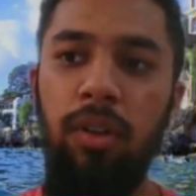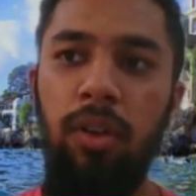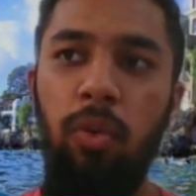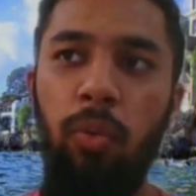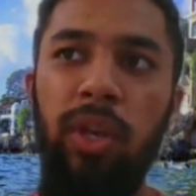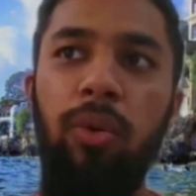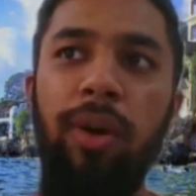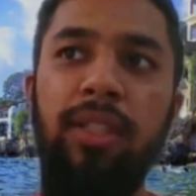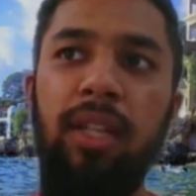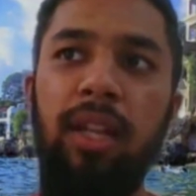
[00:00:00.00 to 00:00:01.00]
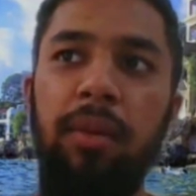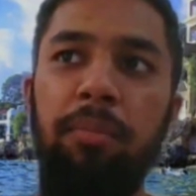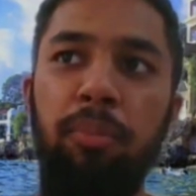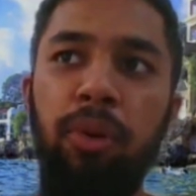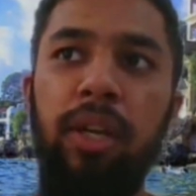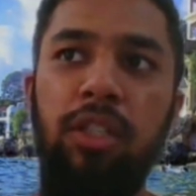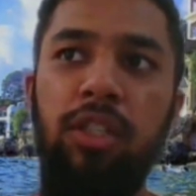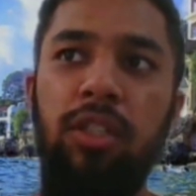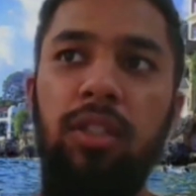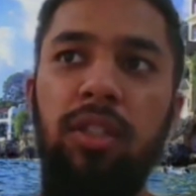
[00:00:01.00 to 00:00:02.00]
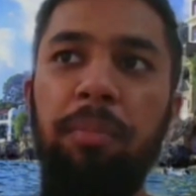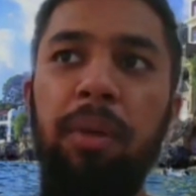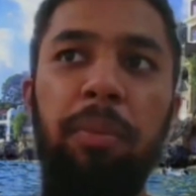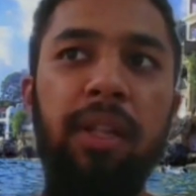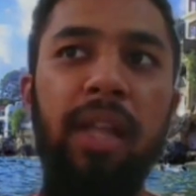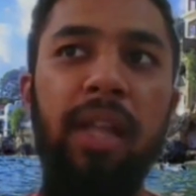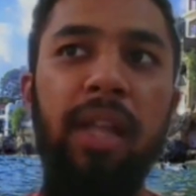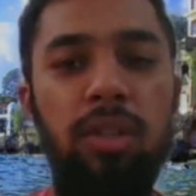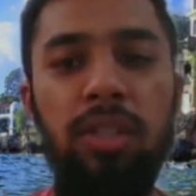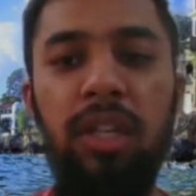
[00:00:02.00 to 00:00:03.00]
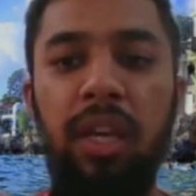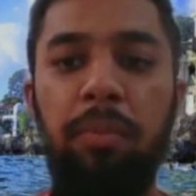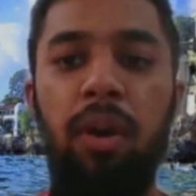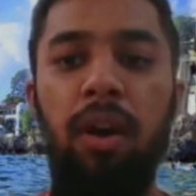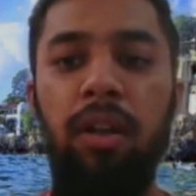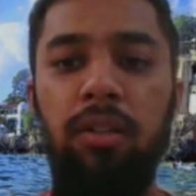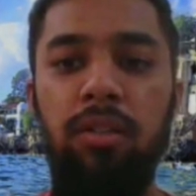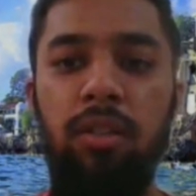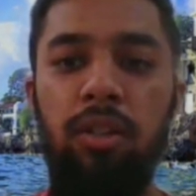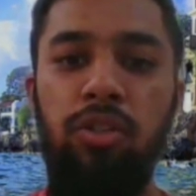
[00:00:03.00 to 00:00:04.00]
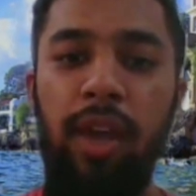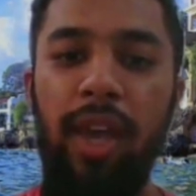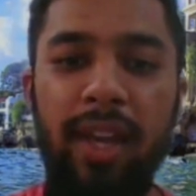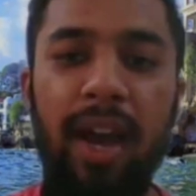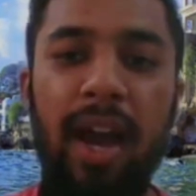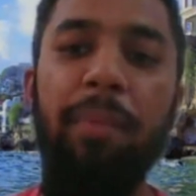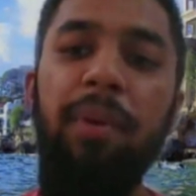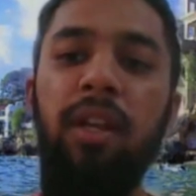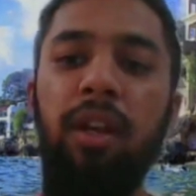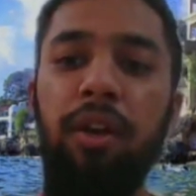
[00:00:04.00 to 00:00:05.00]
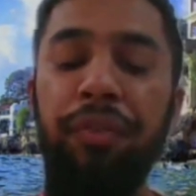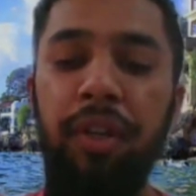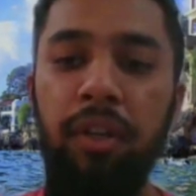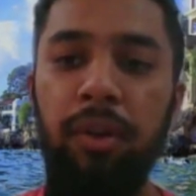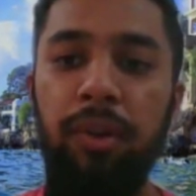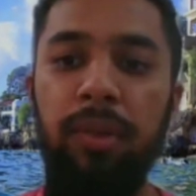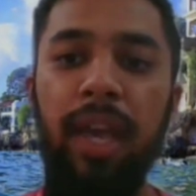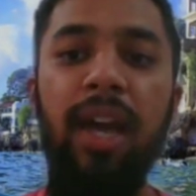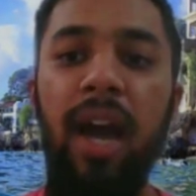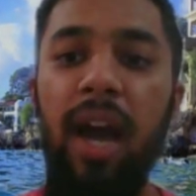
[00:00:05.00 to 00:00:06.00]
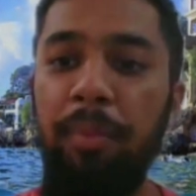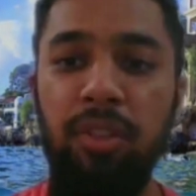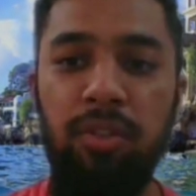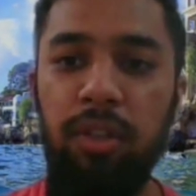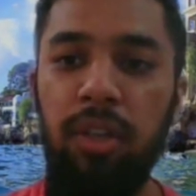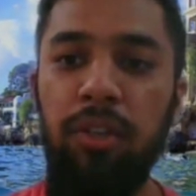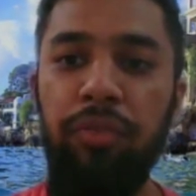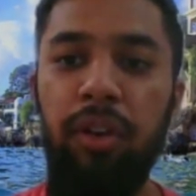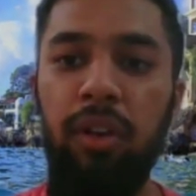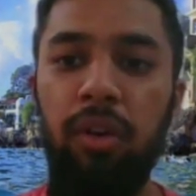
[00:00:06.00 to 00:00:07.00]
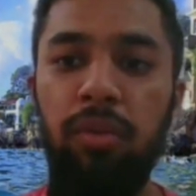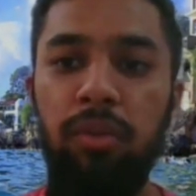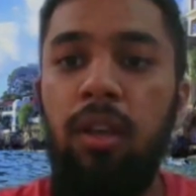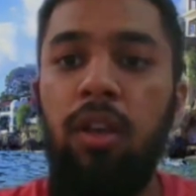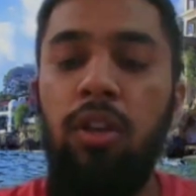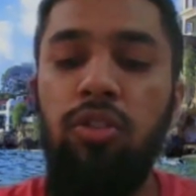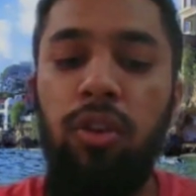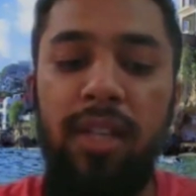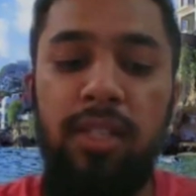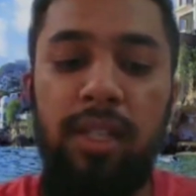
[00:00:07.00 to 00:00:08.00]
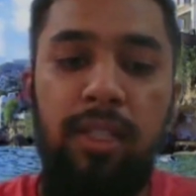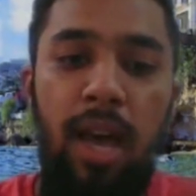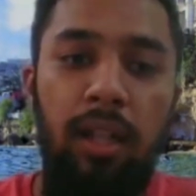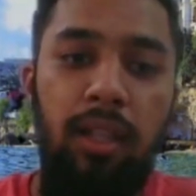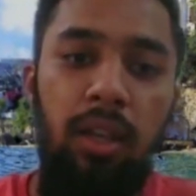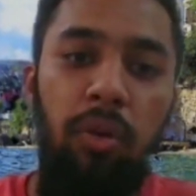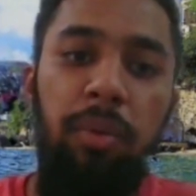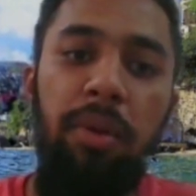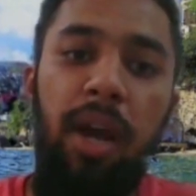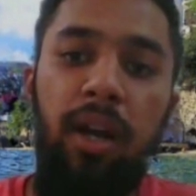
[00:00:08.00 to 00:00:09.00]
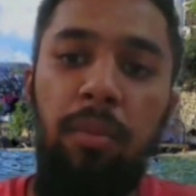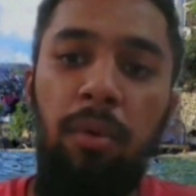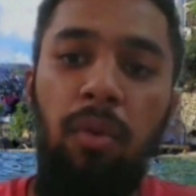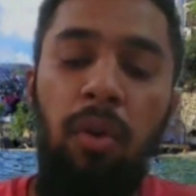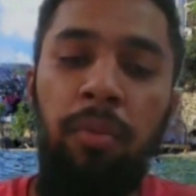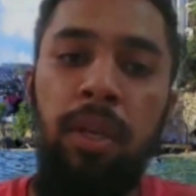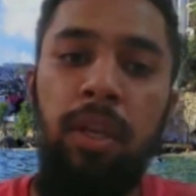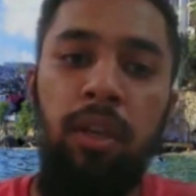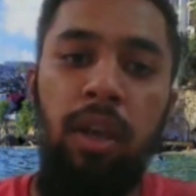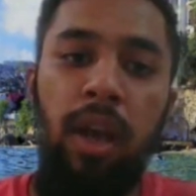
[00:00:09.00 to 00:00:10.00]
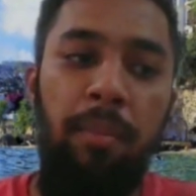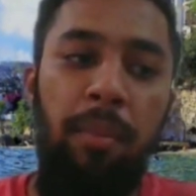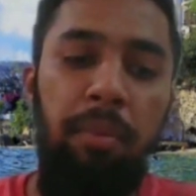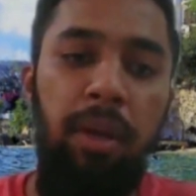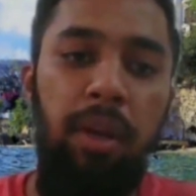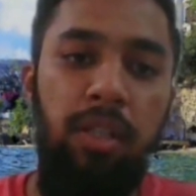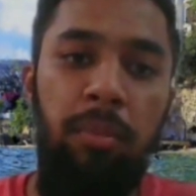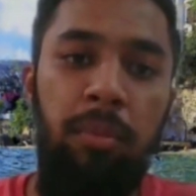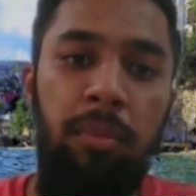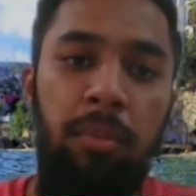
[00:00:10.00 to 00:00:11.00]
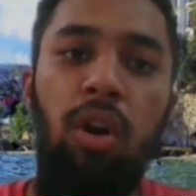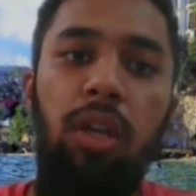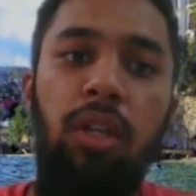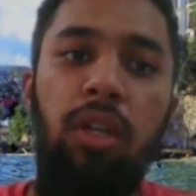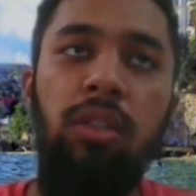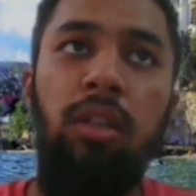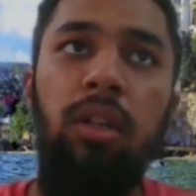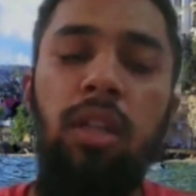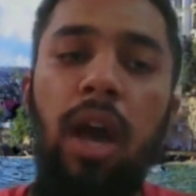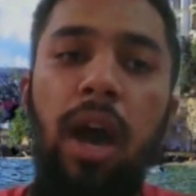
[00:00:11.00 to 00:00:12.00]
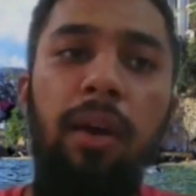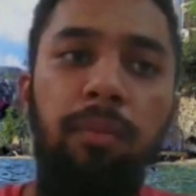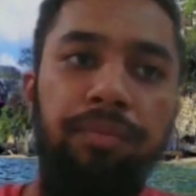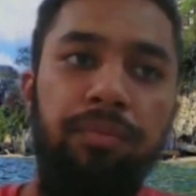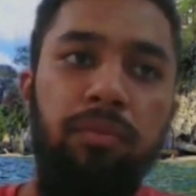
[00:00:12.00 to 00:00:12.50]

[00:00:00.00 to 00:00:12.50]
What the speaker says: we're going to like preach to people that don't see the importance. So it ain't gonna happen a year from now, ain't gonna happen 2 years from now. So as I tell the young people that come around me and my peers and my colleagues, that